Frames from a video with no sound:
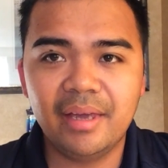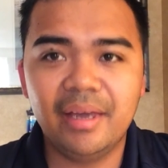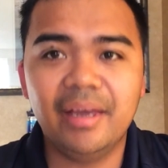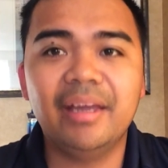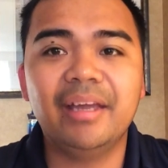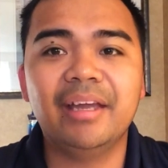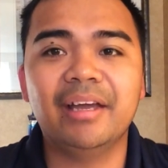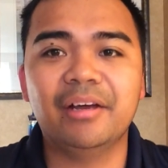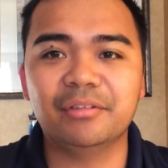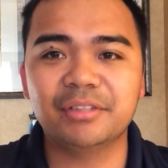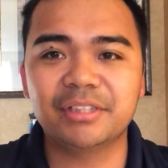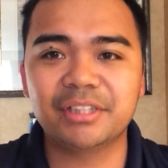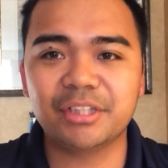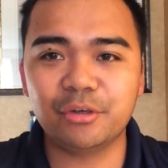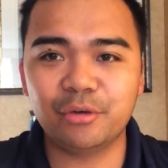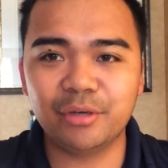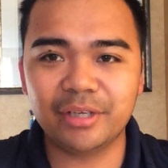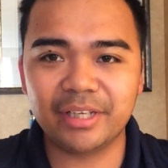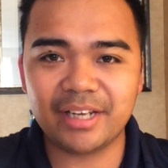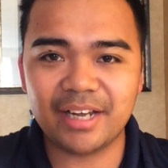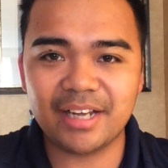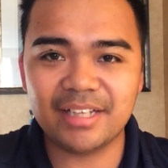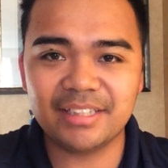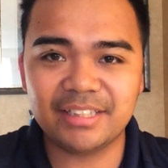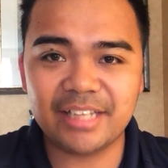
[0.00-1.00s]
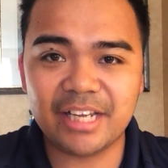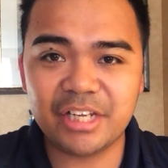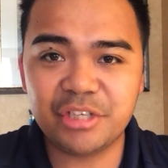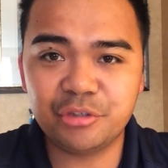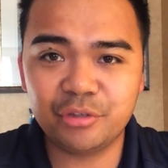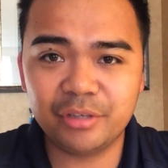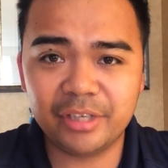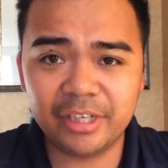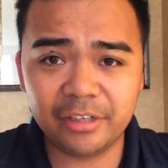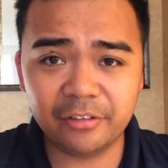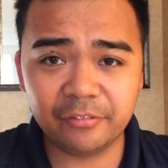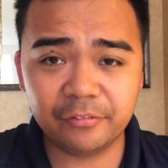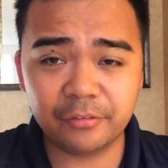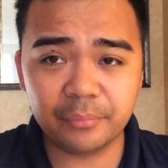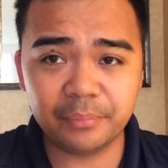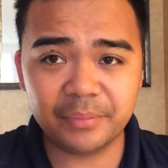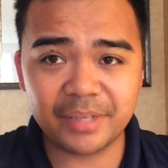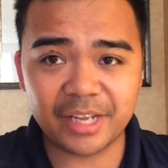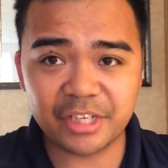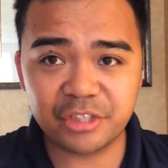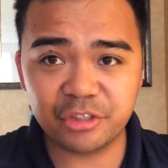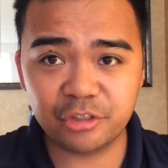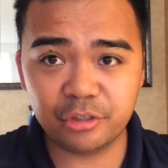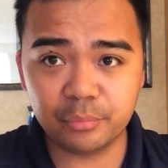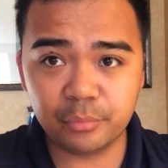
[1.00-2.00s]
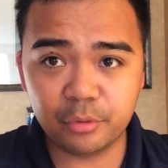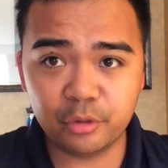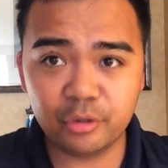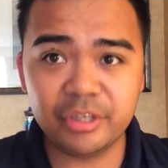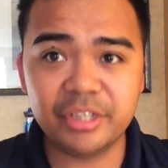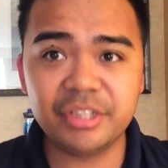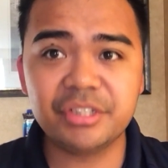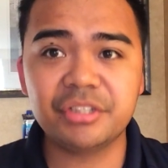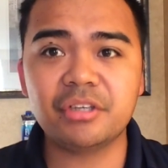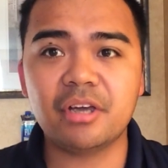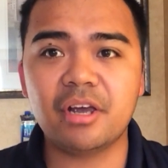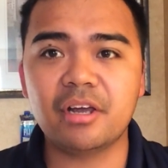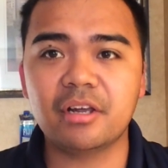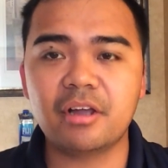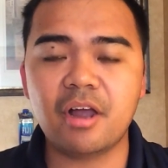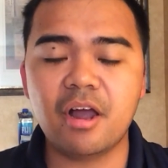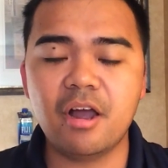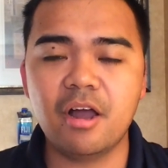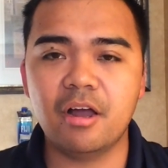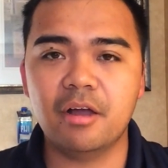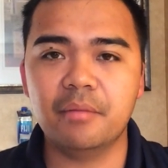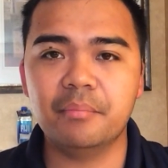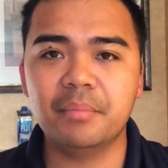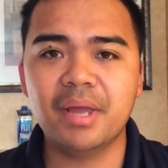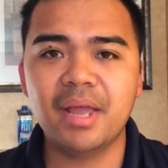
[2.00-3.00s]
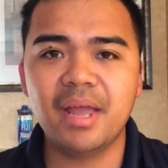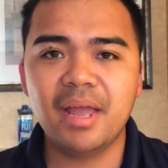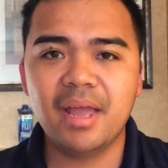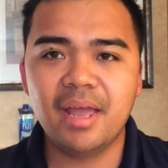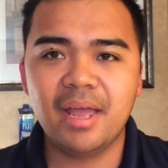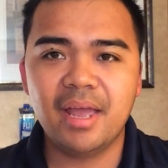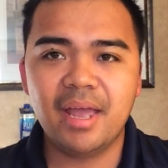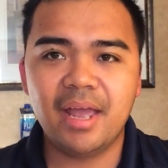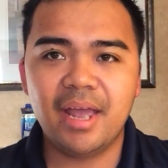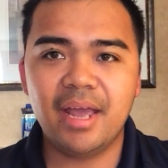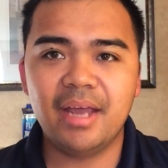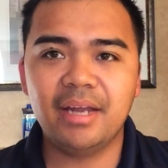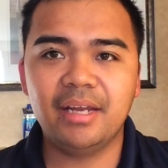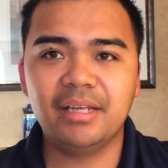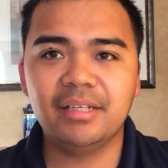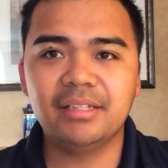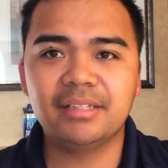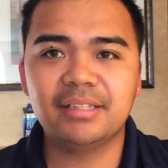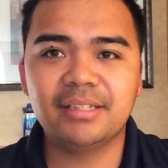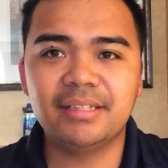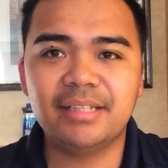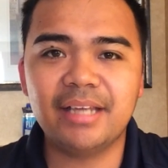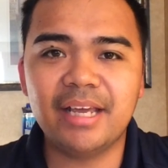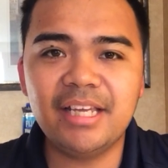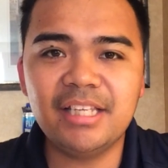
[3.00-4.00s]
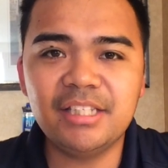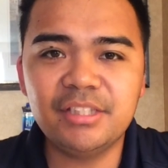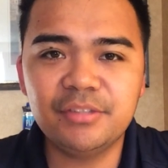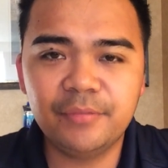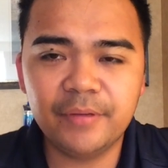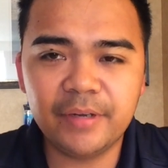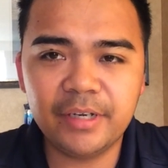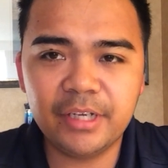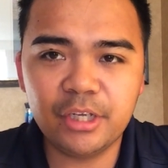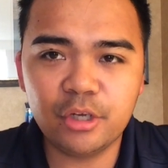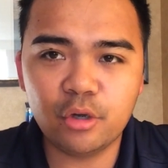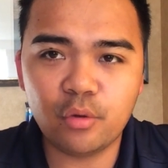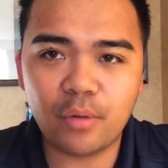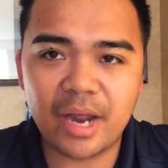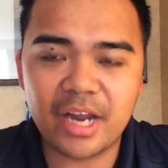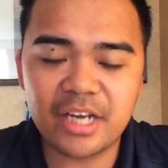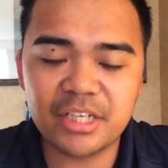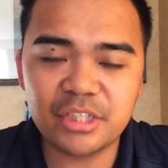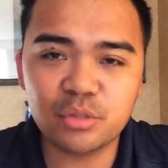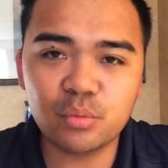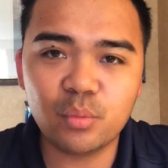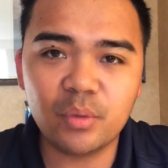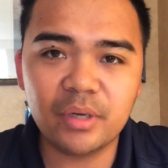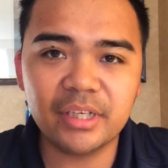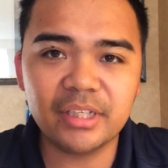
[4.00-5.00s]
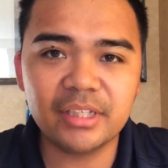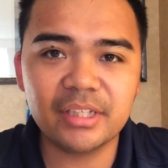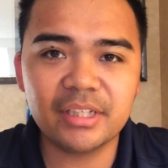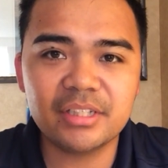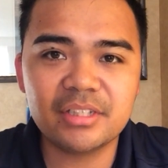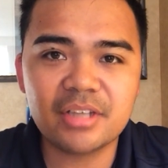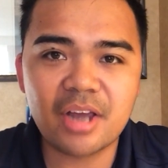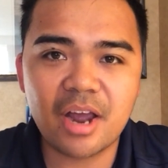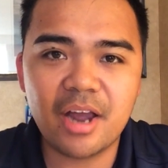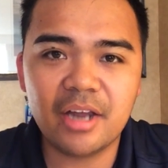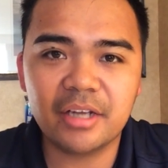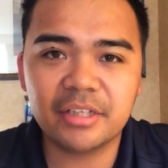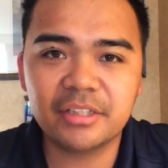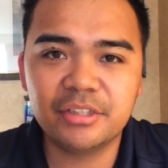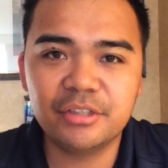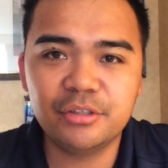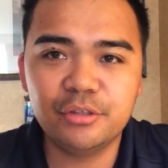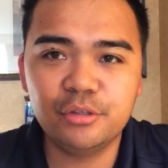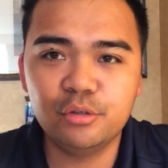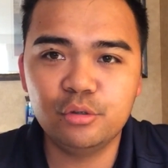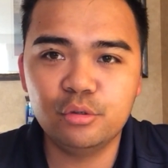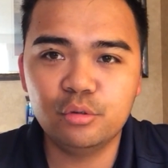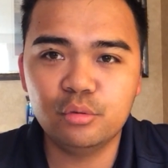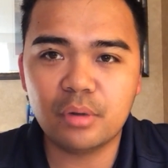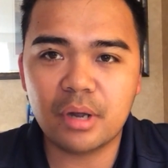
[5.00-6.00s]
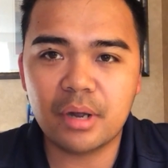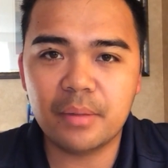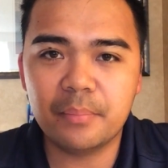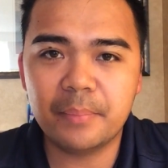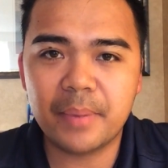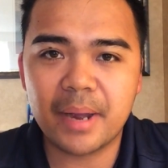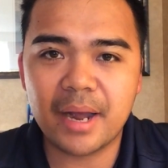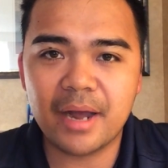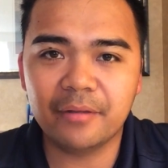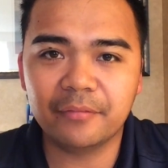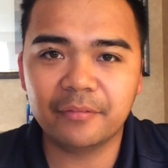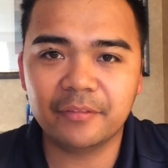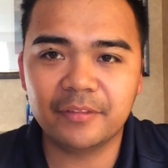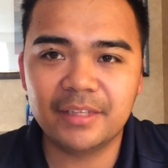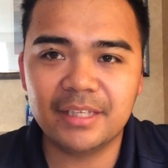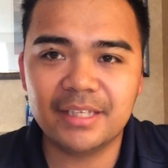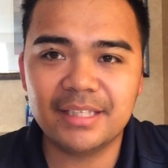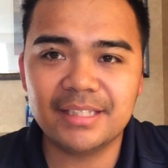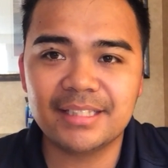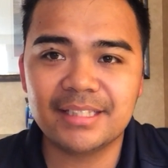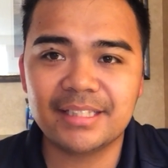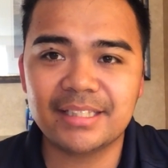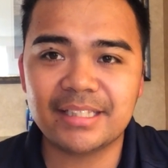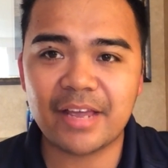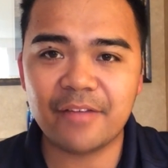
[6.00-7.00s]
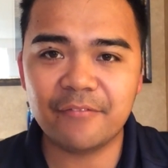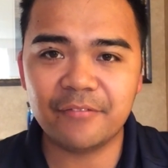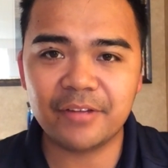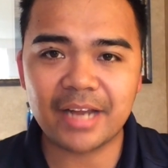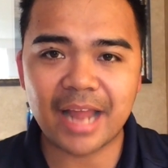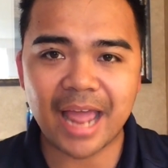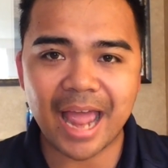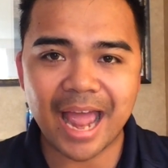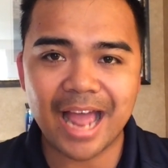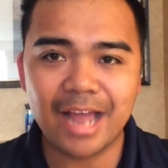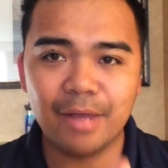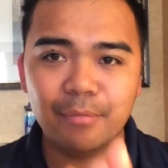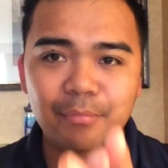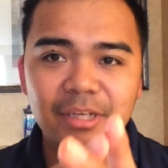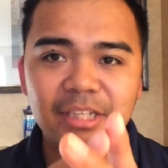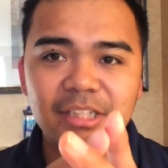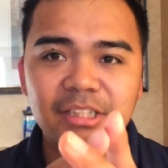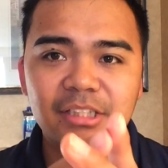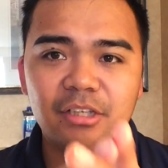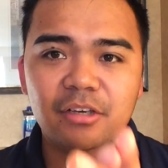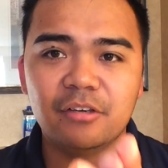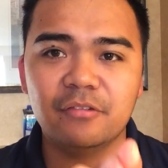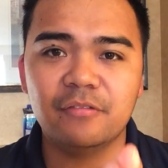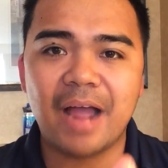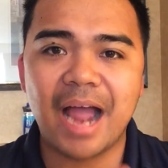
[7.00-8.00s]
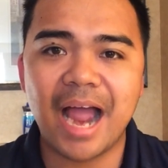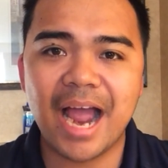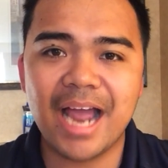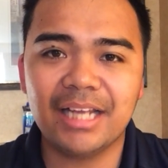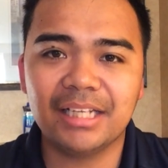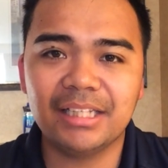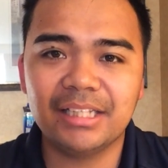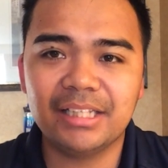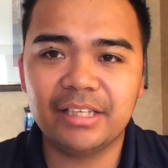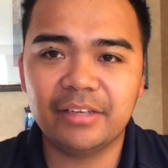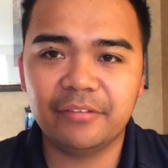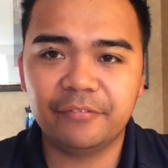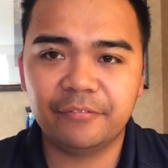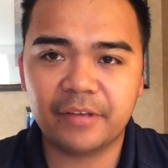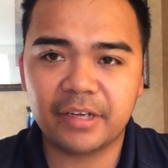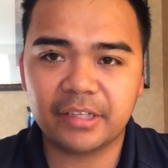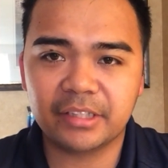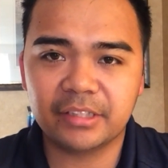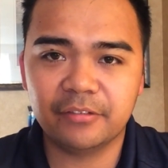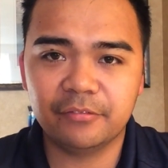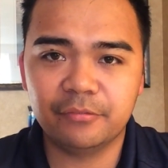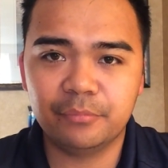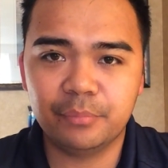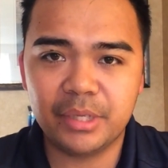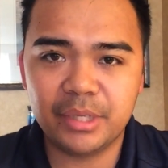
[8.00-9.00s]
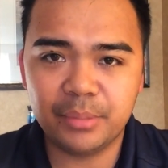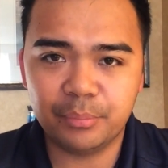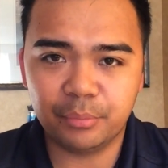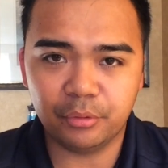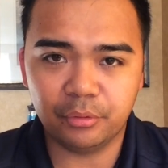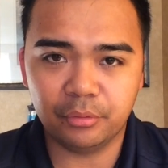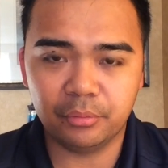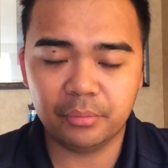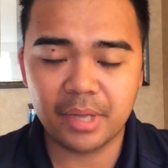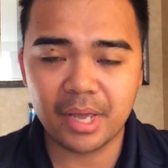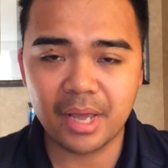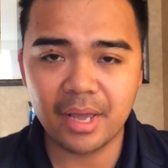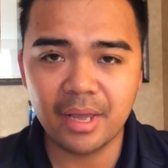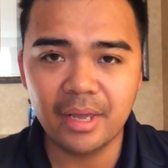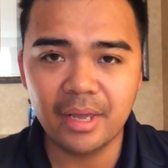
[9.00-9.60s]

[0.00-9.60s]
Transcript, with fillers: Hey, how's it going guys? Destrie here from DestrieMonis.com and in today's video I just wanted to talk to you about the 7 Habits of Highly Effective People.